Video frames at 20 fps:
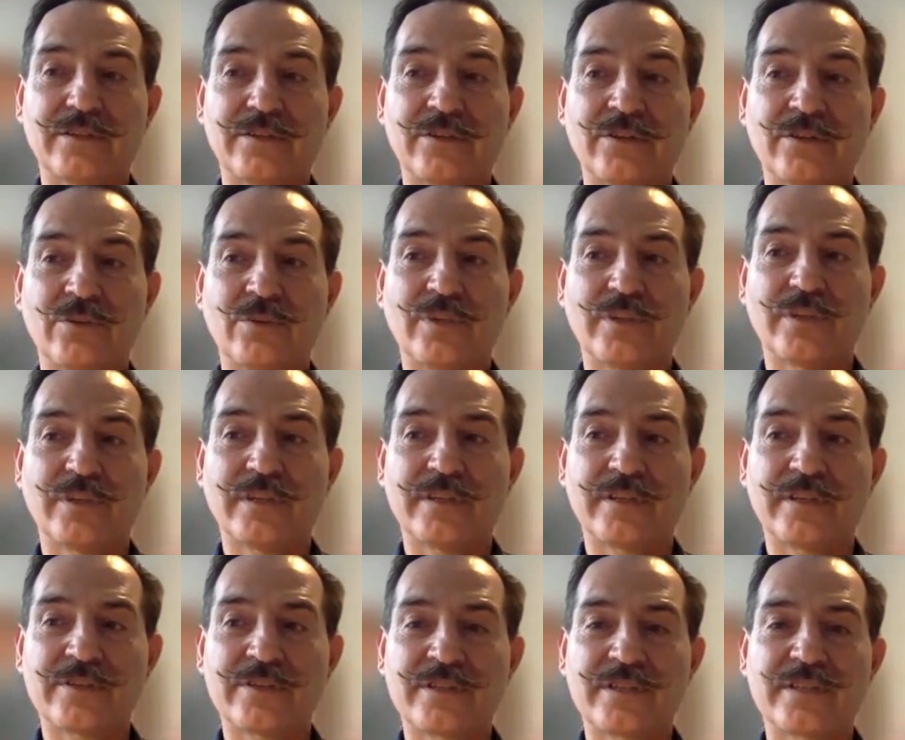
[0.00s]

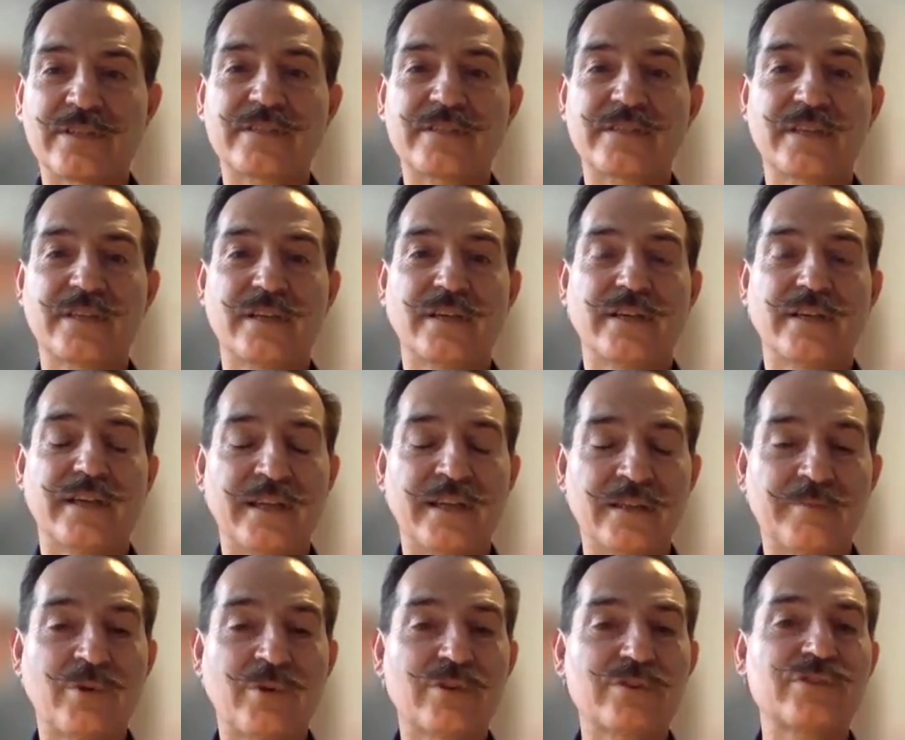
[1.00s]
there's this,
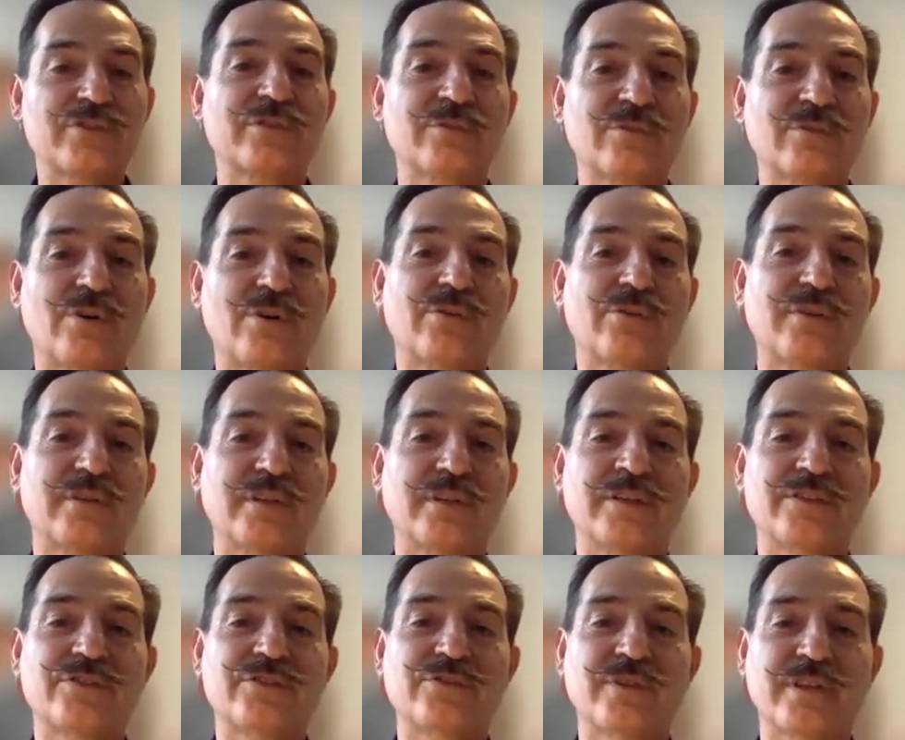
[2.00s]
in the personal growth
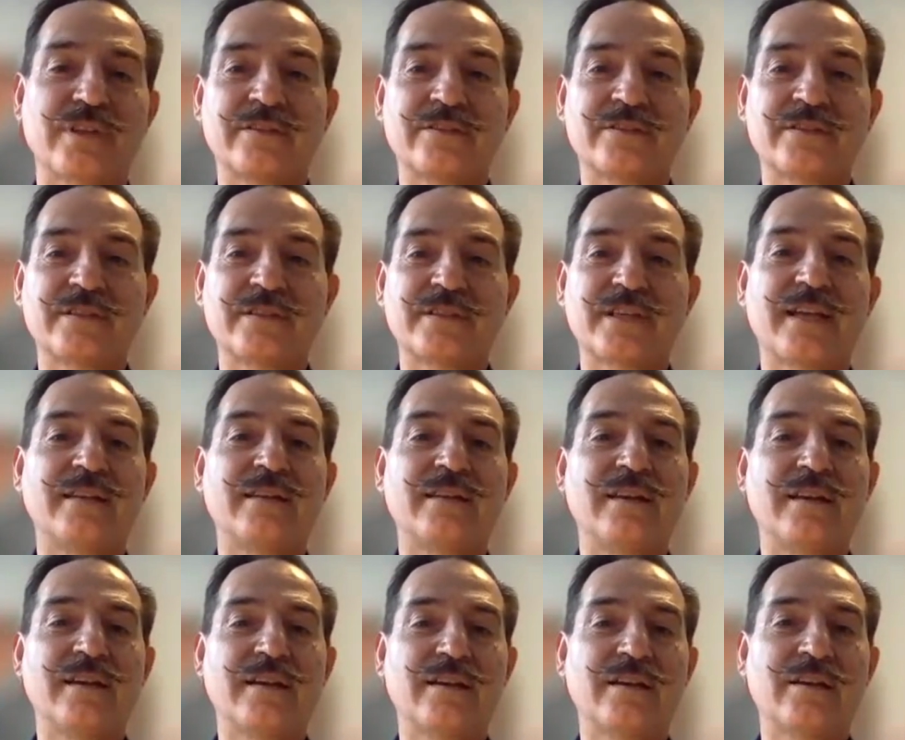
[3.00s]
industry, there's this
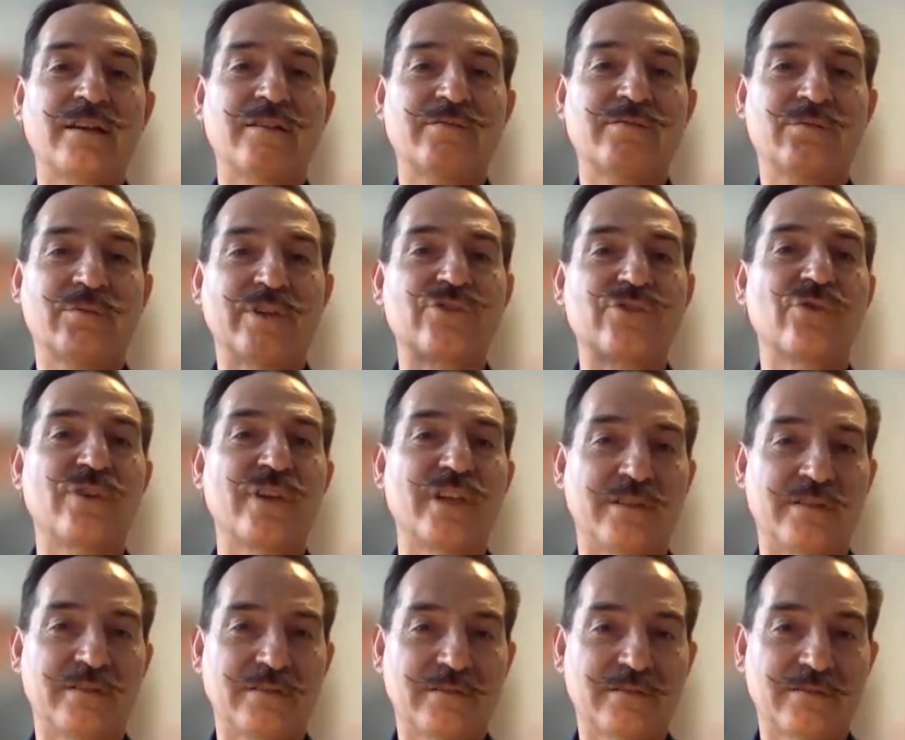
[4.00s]
idea of
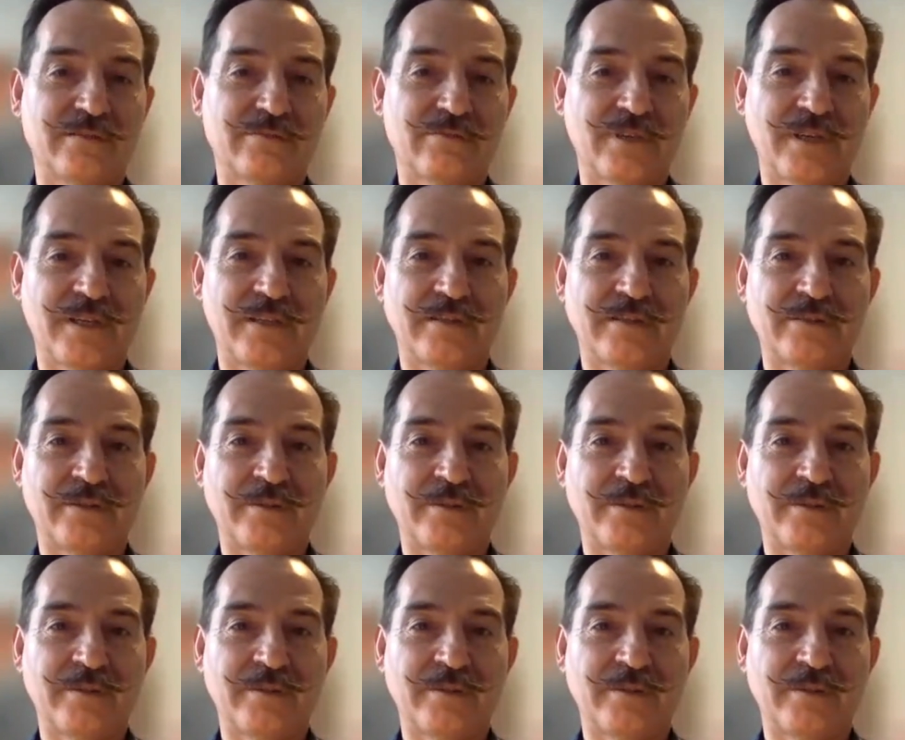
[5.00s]
retreat, right?